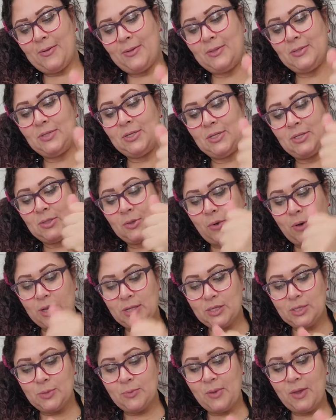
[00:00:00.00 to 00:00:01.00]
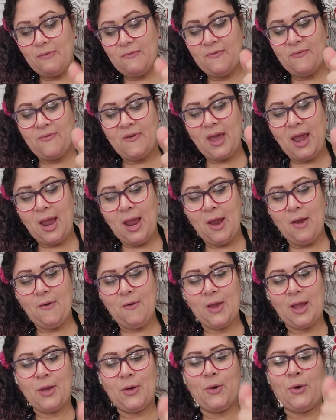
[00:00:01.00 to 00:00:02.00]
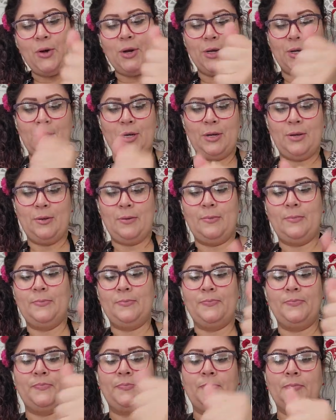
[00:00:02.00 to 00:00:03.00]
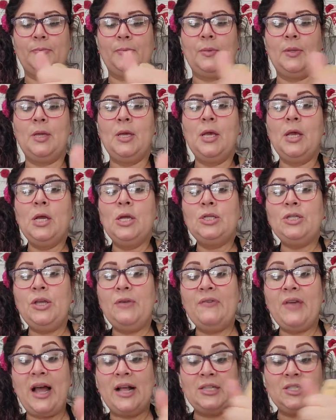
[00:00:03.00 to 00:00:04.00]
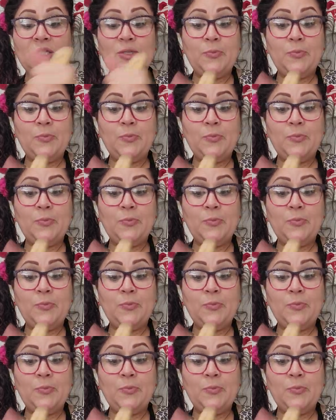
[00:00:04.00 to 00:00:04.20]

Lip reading: This is going to be very good. So you've got